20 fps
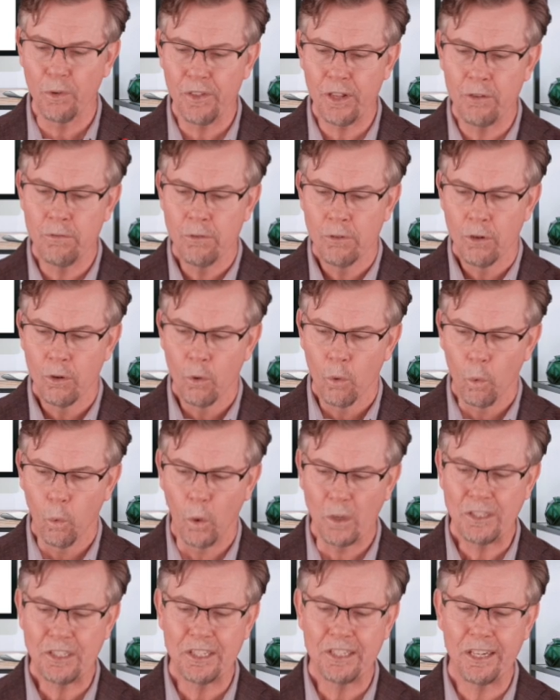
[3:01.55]
then
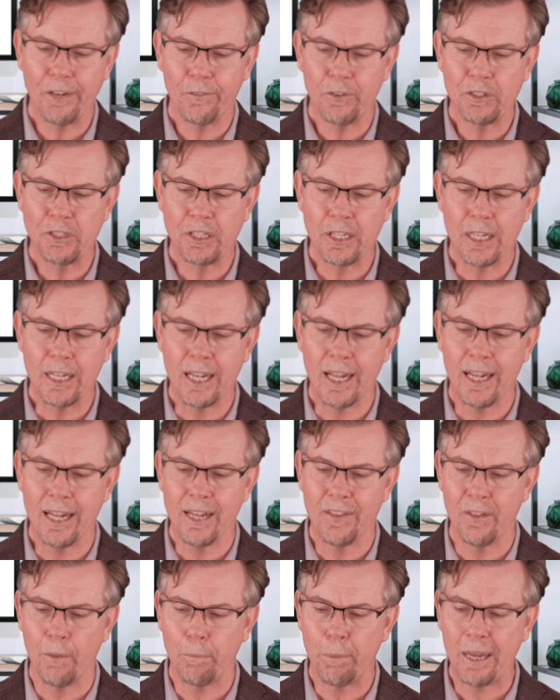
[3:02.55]
what's the difference
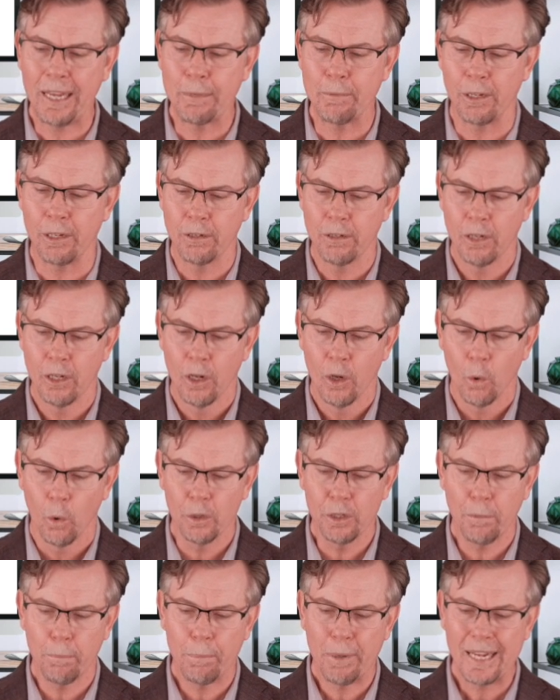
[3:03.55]
in the payment? Well,
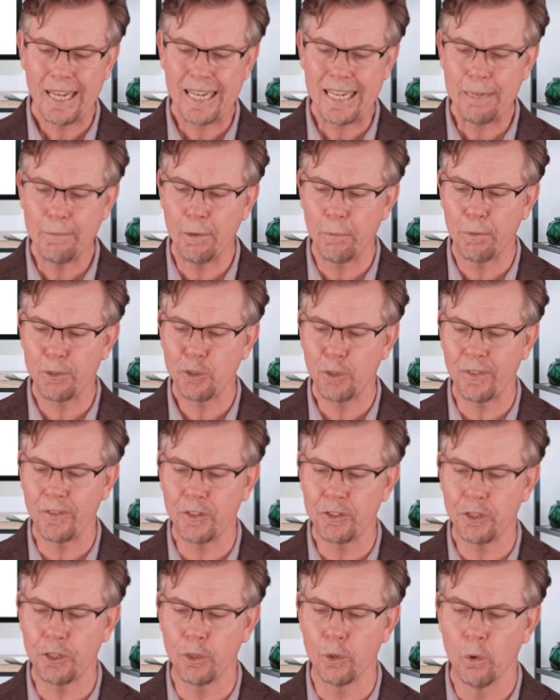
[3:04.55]
the payment between the
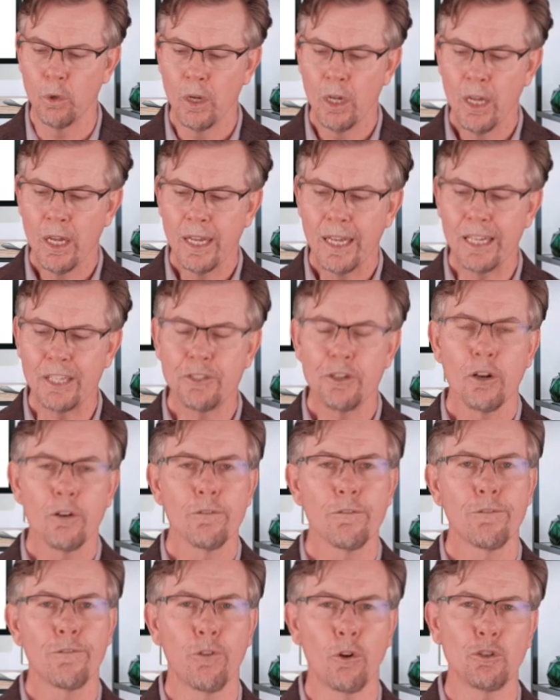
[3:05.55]
two is
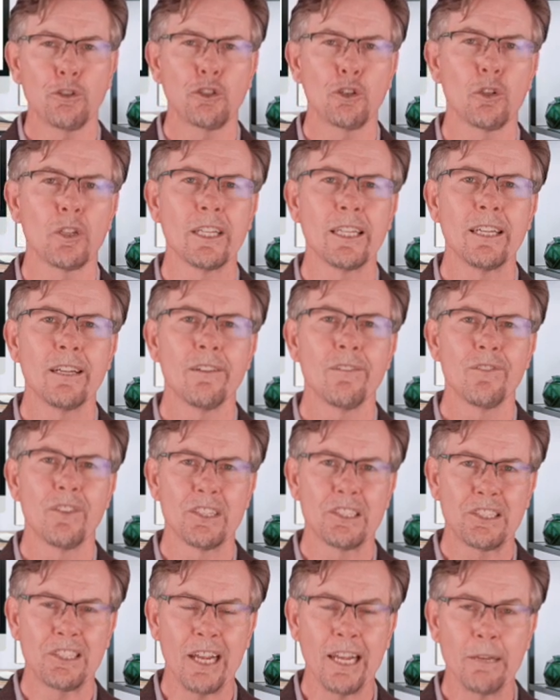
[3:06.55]
virtually the
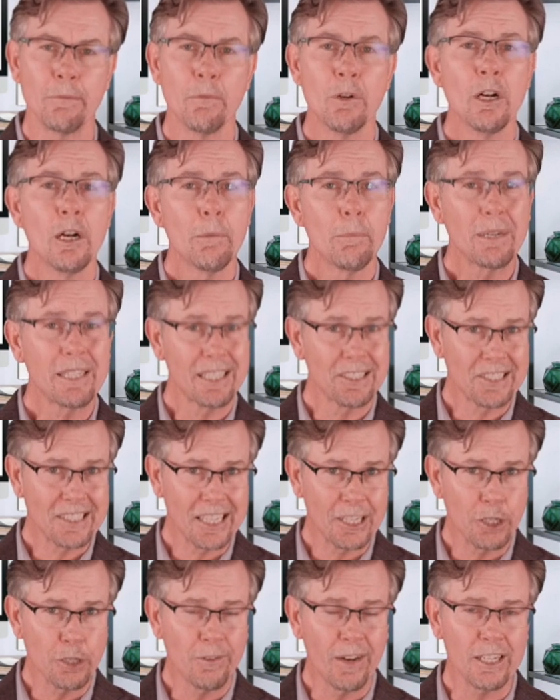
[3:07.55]
same because,
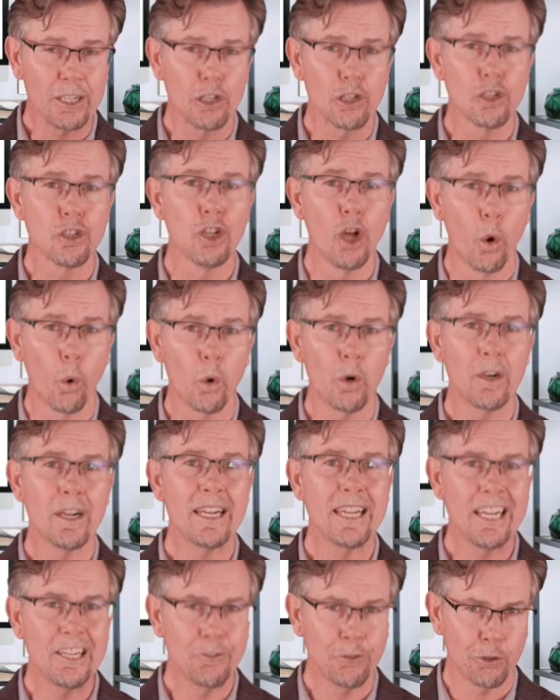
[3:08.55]
again, you got a lower
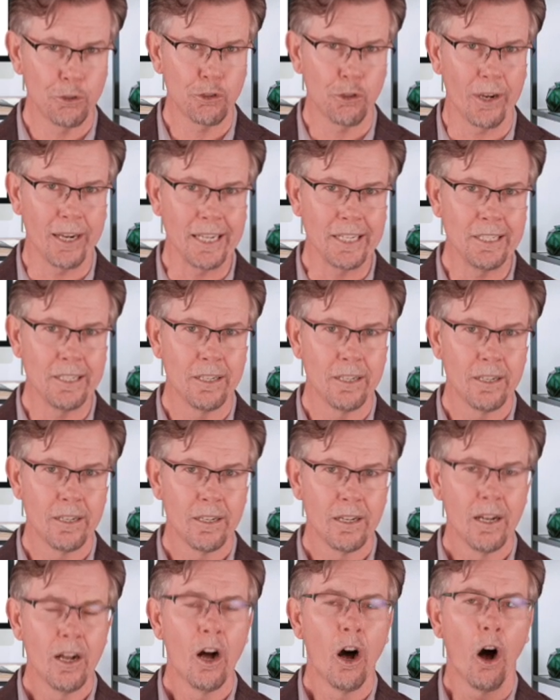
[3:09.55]
interest rate
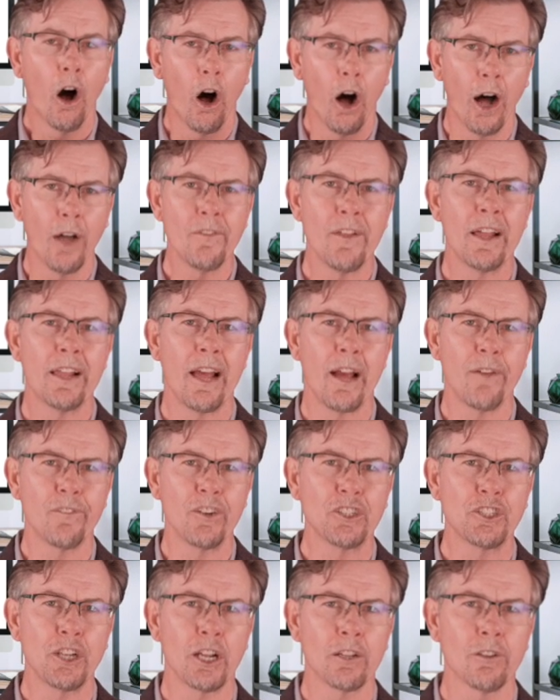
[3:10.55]
on that
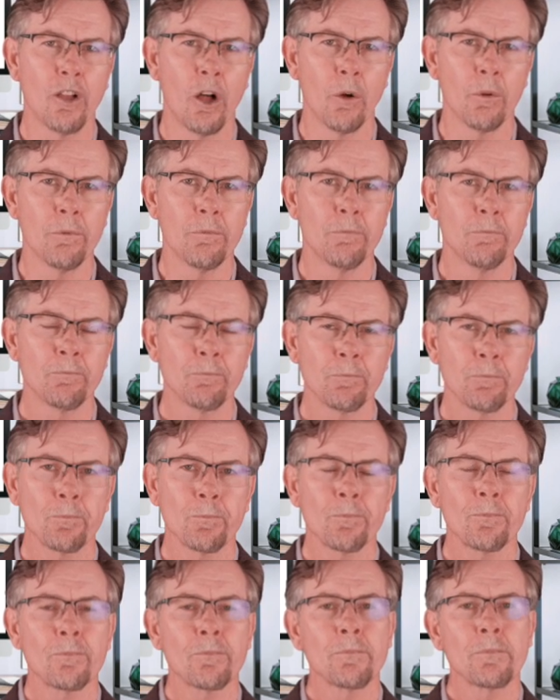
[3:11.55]
FHA loan.
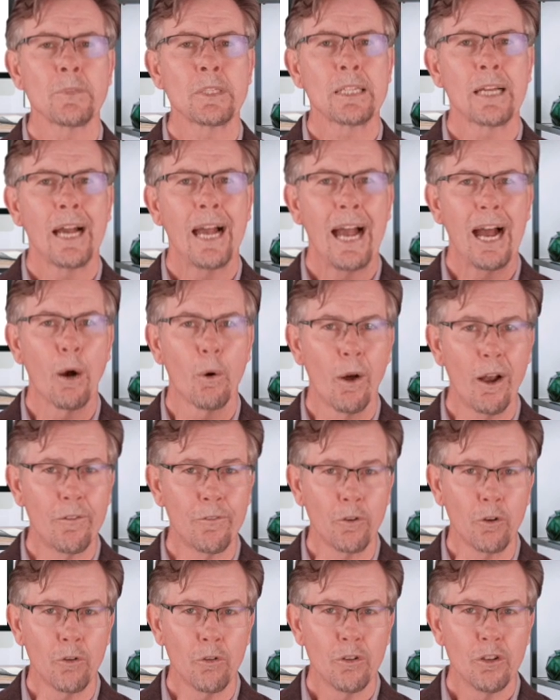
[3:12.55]

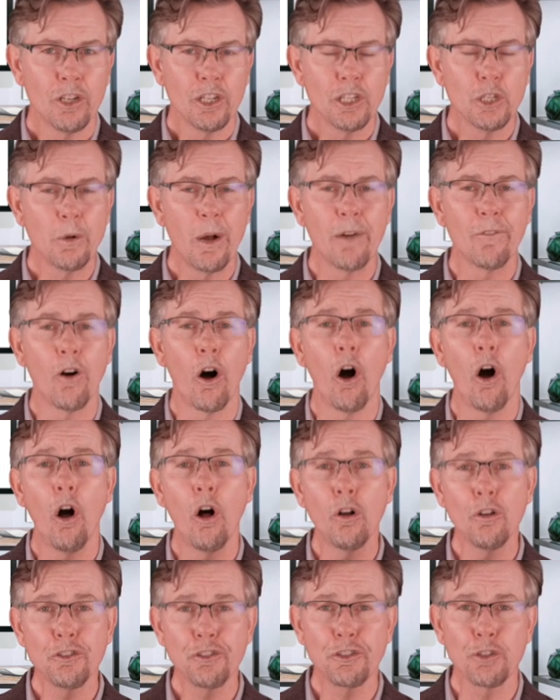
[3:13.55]
However, you have
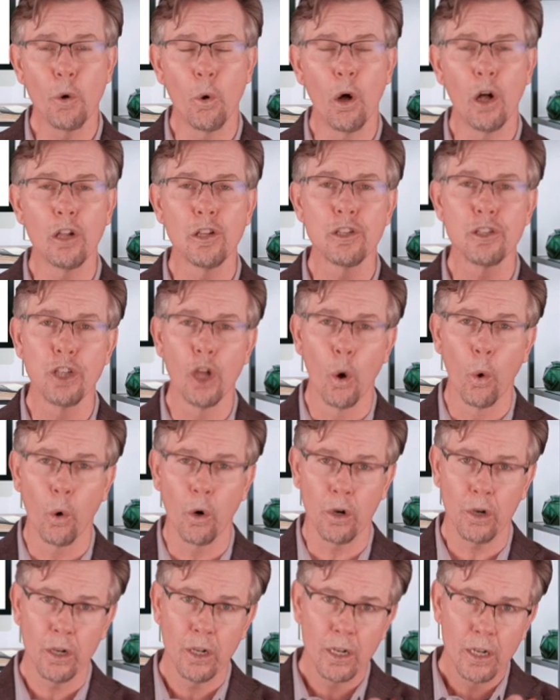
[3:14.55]
also a lower